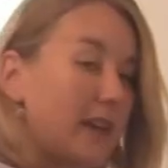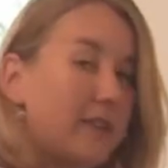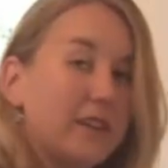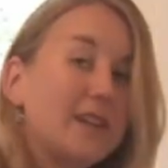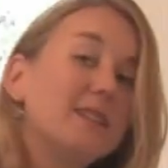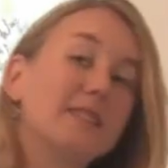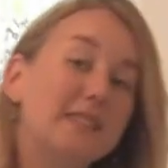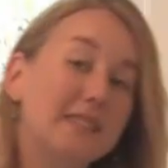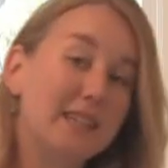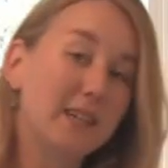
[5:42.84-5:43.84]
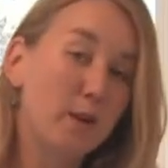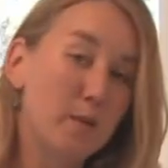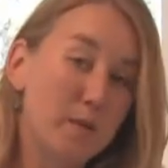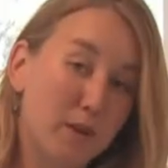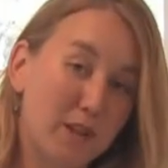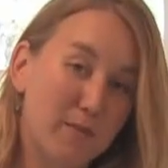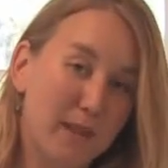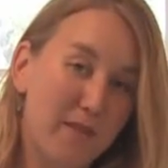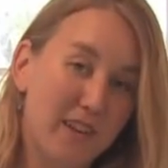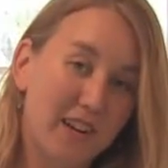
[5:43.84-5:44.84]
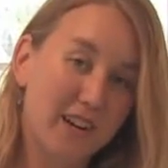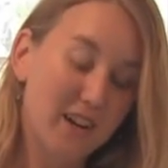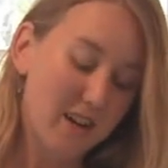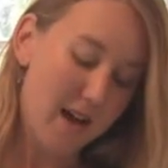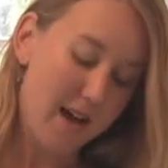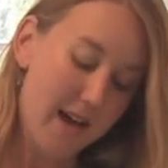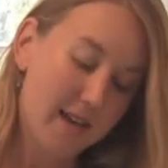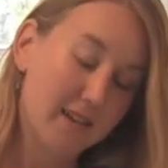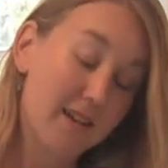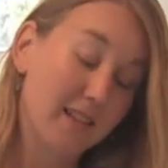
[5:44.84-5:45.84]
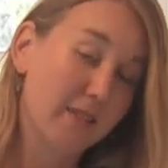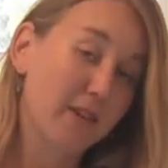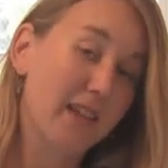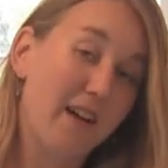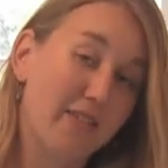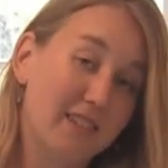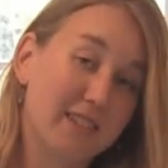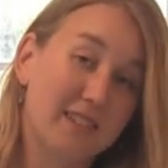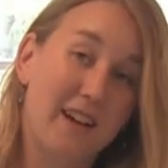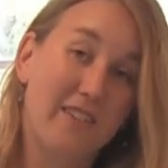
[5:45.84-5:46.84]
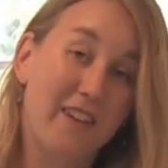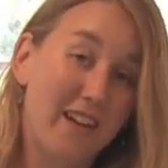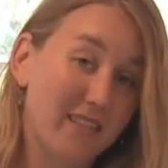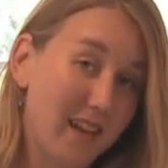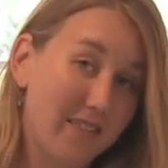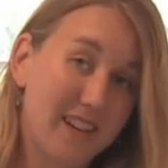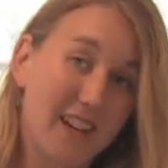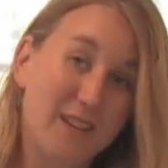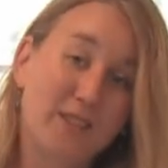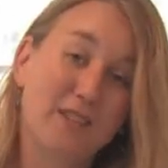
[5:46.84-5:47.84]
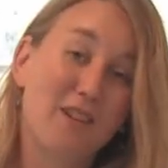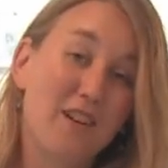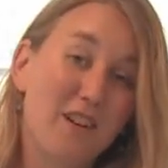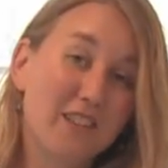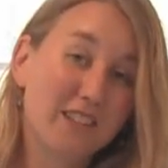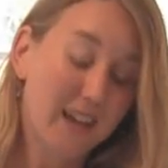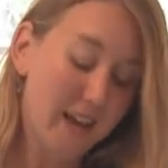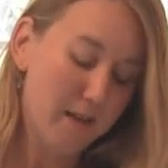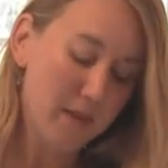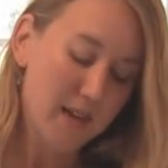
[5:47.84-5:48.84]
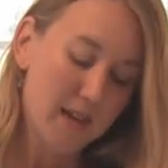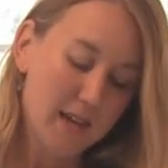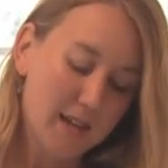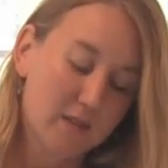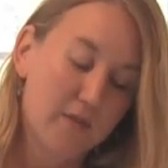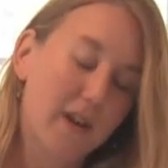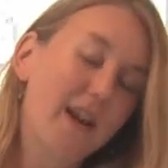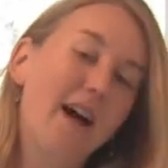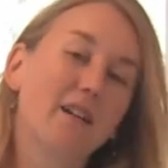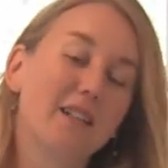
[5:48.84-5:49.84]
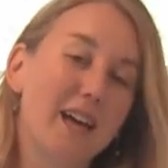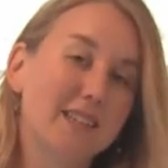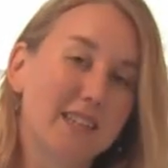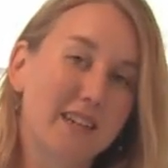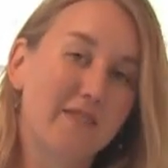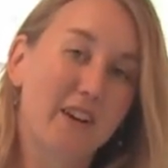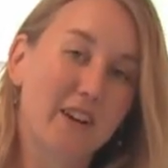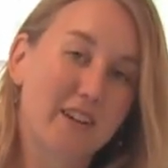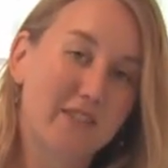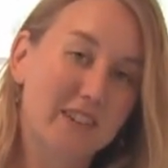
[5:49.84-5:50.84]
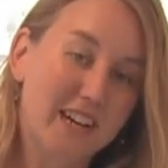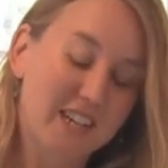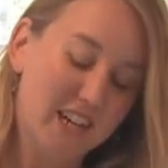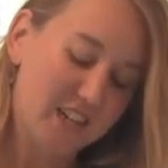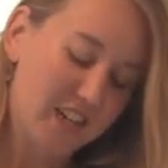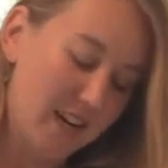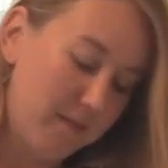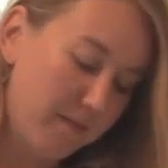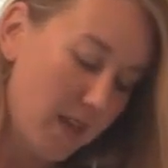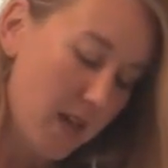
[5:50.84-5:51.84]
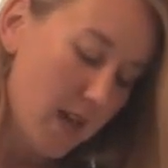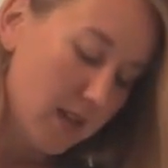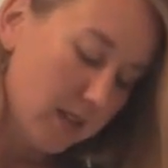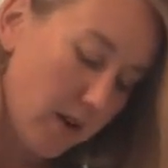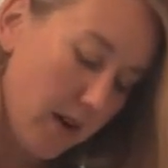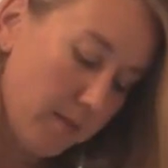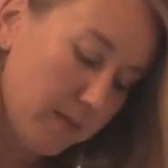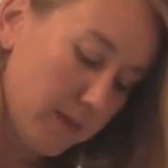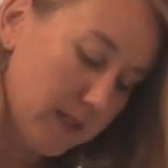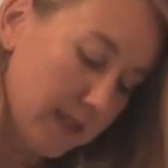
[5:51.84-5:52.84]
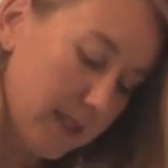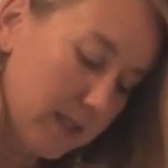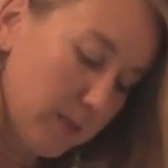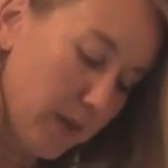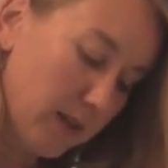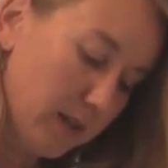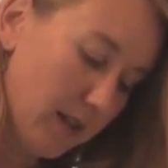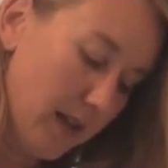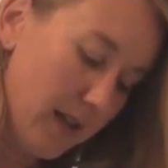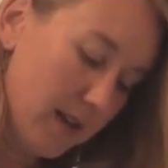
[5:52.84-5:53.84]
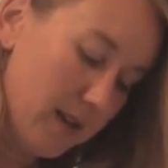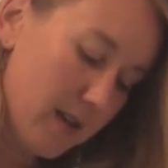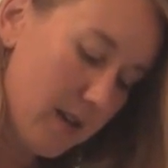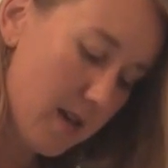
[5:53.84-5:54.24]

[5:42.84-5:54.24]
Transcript: favorite seasoning, umeboshi plum vinegar. I could not live without this stuff. I love it. I use it all the time. It's very alkalizing, very good for digestion. So I'm just going to sprinkle on